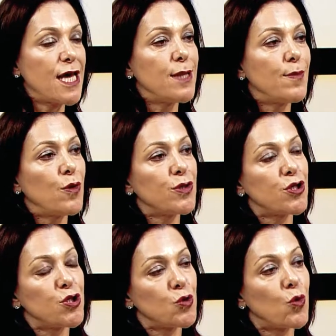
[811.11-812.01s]
the most
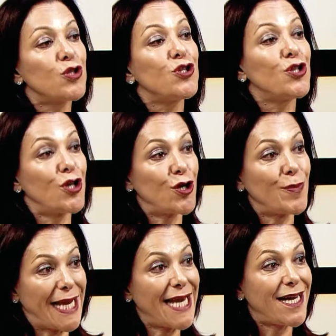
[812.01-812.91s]
short-term
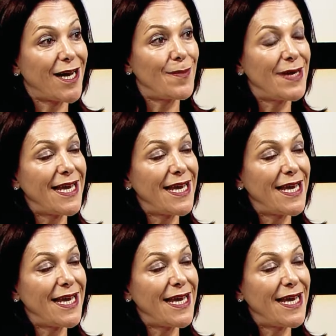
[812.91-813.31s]
income.